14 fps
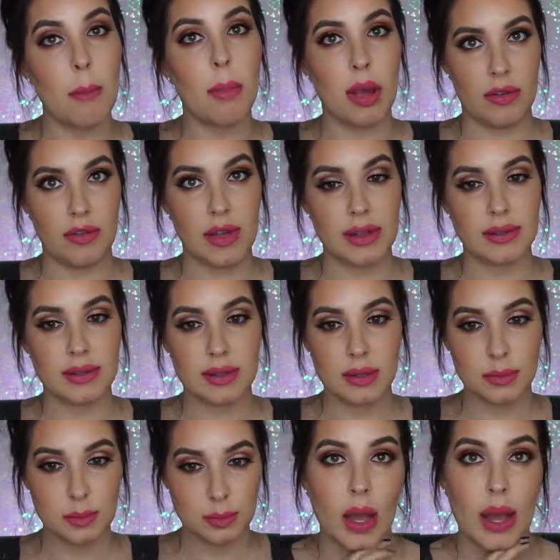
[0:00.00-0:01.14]
my
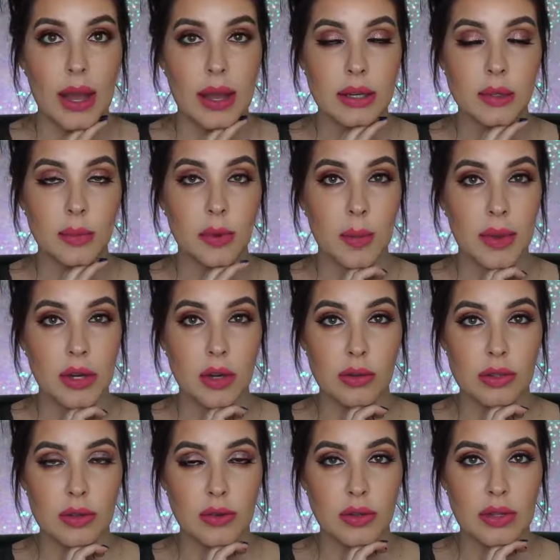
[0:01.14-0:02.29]
face. I had to blow my
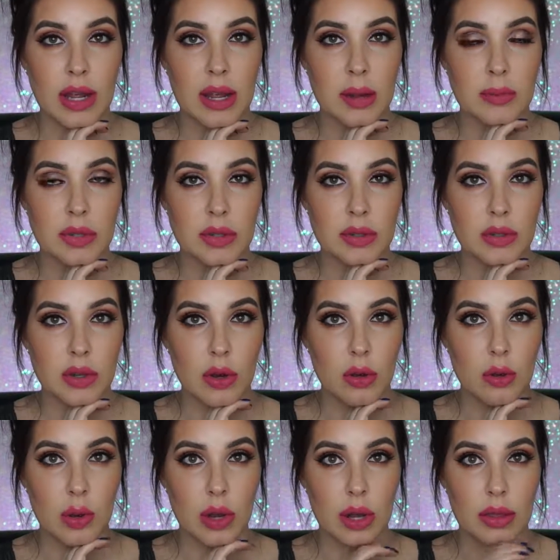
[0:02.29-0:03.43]
nose a few times,
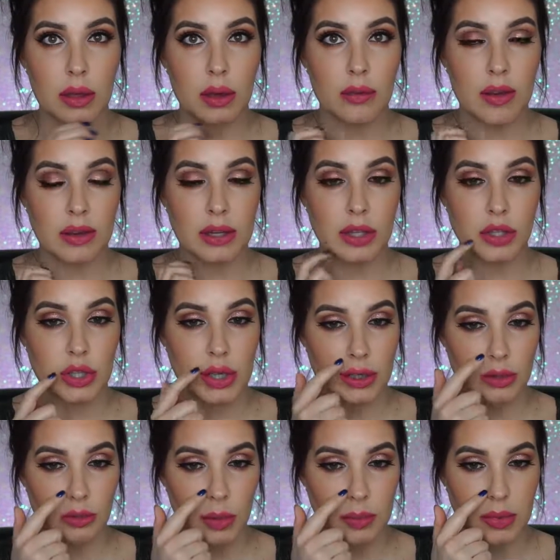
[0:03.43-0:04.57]
so the foundation
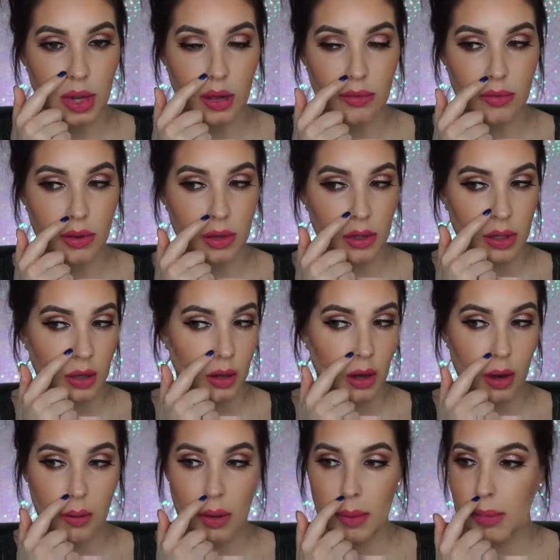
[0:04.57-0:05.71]
has rubbed off here
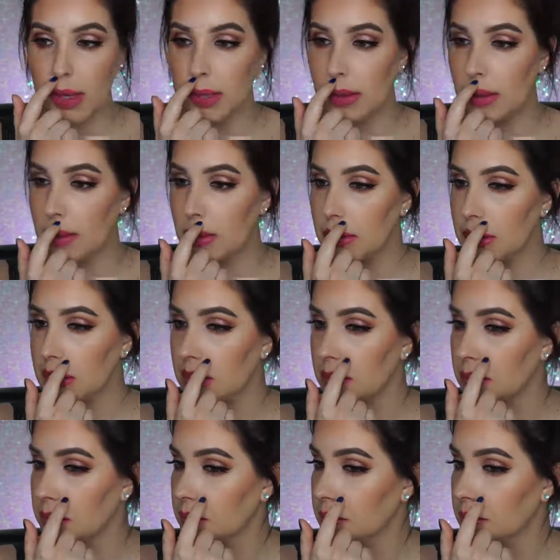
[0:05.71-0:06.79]
around my nose.